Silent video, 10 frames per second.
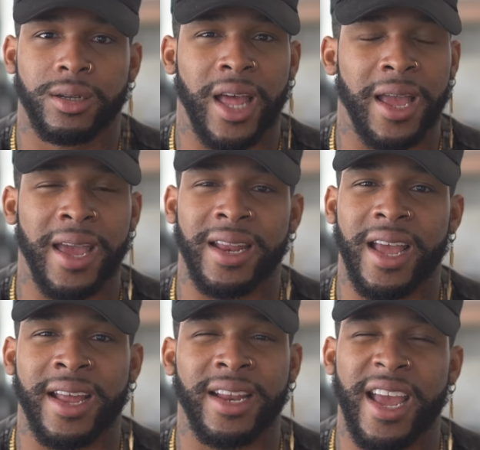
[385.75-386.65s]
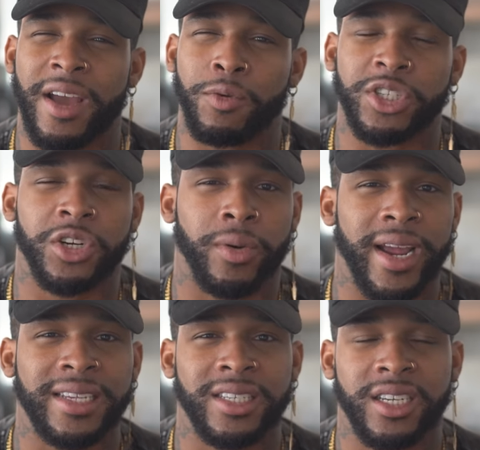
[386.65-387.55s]
Like, and what's
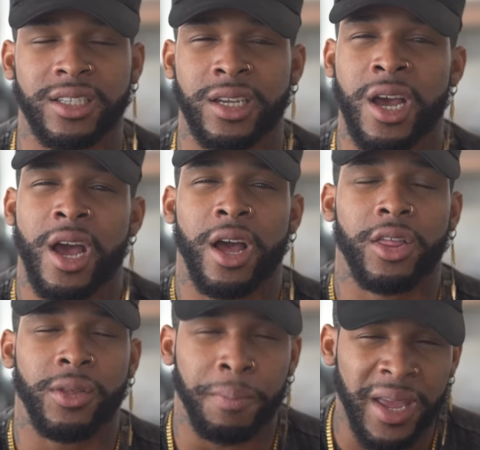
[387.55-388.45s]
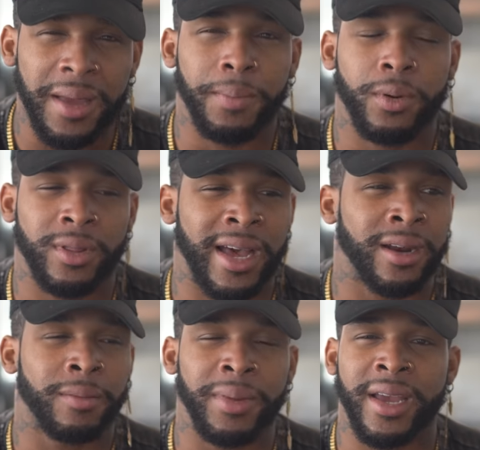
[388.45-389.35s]
crazy is the people
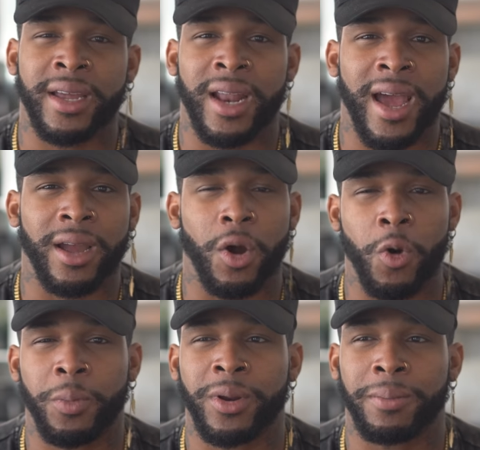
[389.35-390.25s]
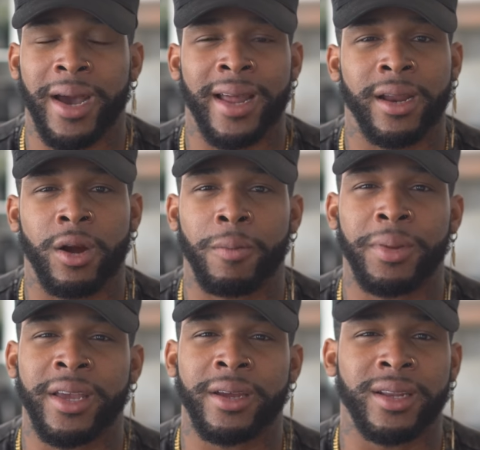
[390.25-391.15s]
that are being like open about it are
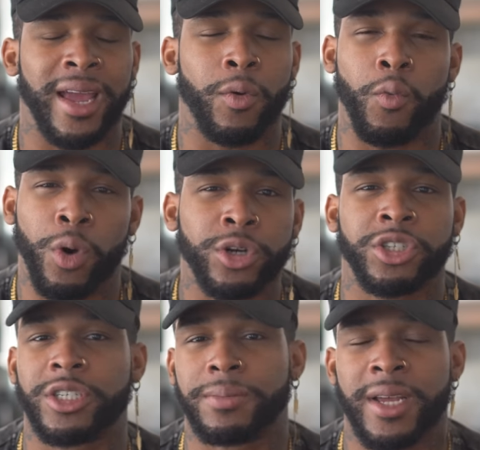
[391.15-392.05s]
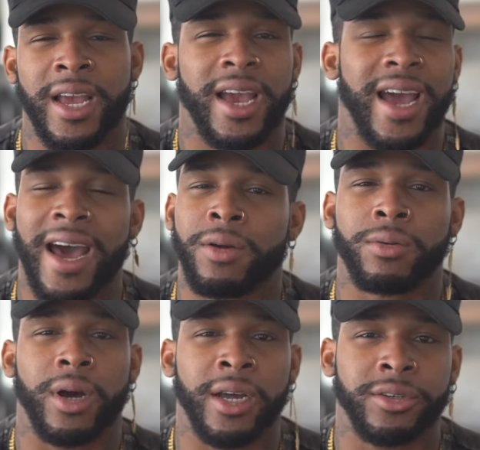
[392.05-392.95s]
being like worshipped. And I
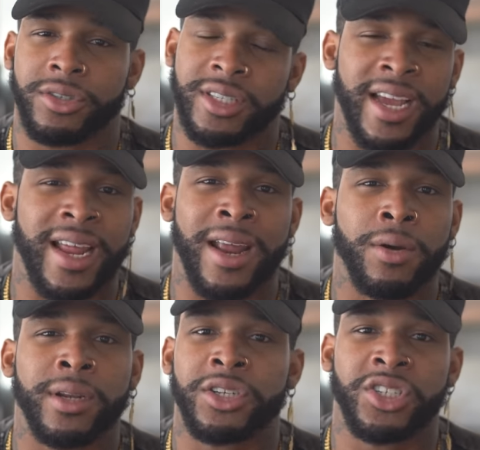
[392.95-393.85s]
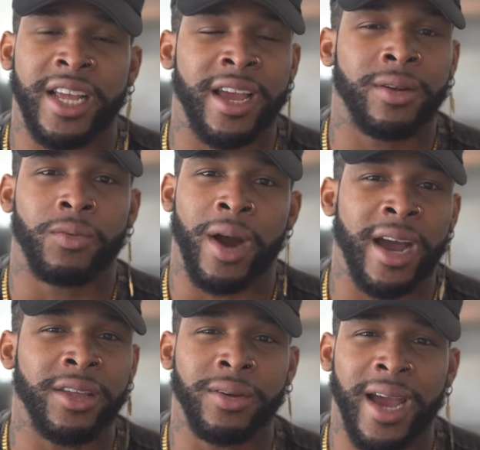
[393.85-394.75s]
don't understand. I don't understand
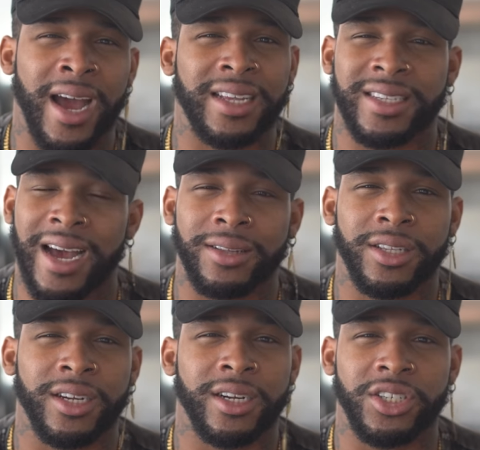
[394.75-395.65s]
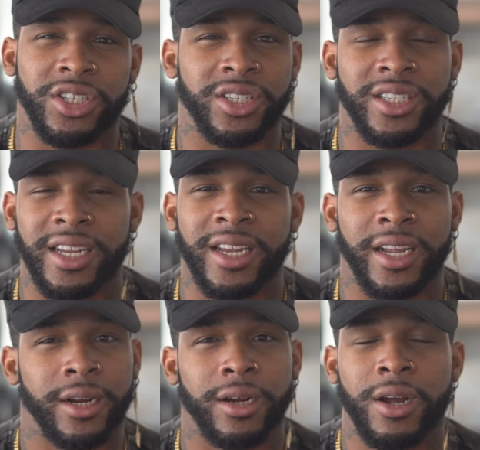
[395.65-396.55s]
why you guys out there are just sitting
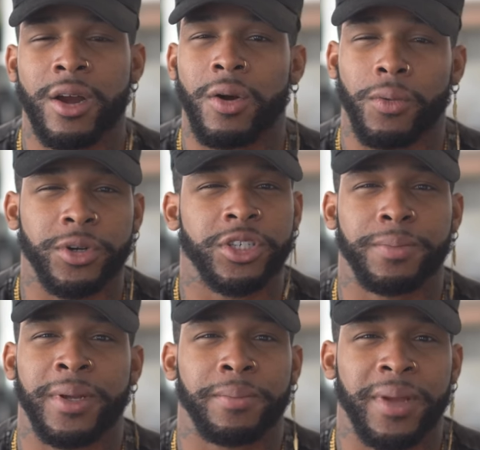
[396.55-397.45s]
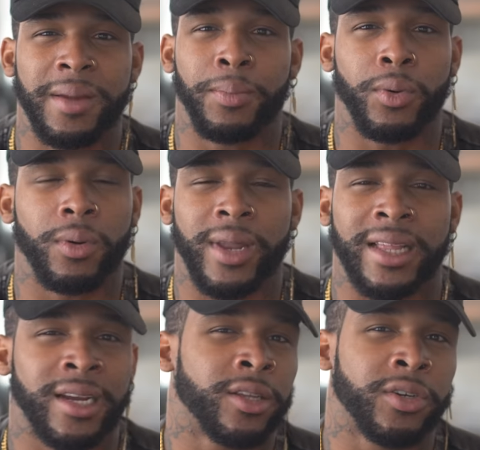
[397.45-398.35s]
here worshipping people
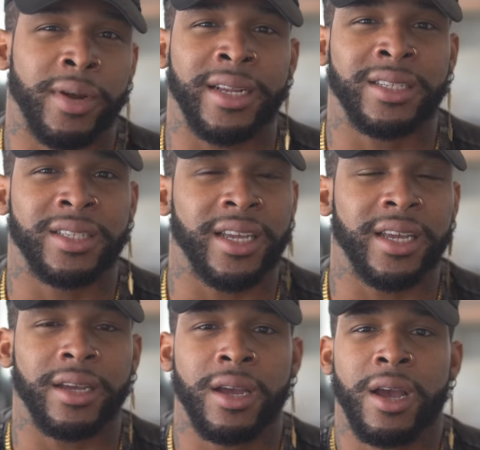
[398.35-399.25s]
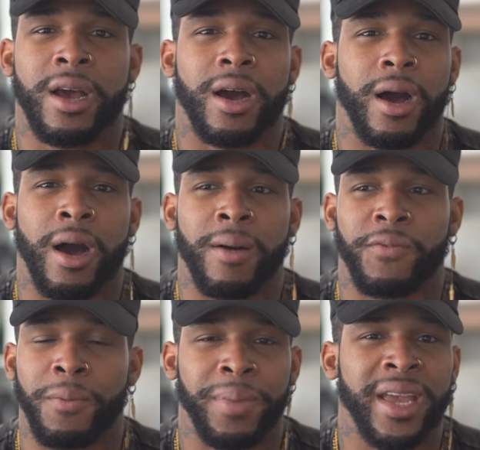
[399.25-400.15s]
like they're the greatest thing
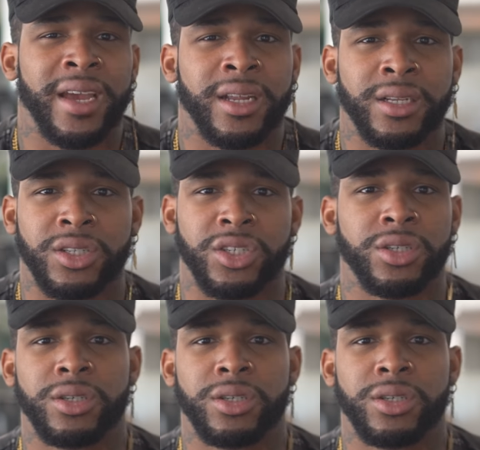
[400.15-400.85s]
for being